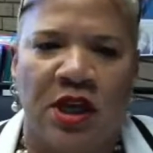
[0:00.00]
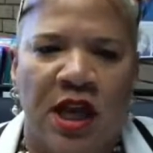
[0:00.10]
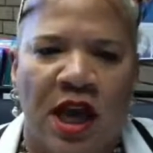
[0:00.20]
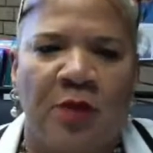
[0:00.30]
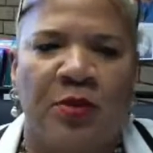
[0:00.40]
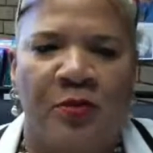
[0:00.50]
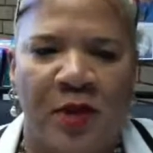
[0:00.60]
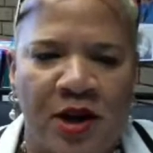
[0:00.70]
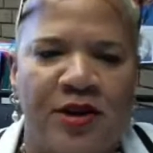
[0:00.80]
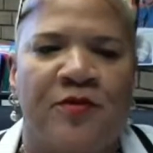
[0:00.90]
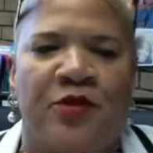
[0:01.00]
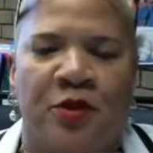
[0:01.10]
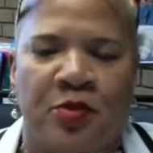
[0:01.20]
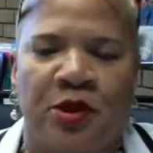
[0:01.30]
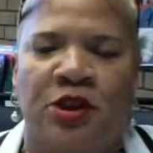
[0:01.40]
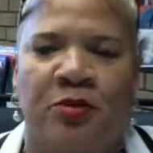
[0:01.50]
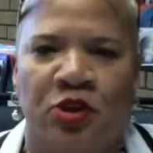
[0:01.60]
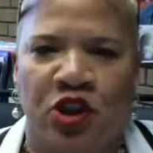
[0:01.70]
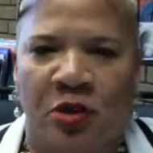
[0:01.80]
and prepare them for the principalship,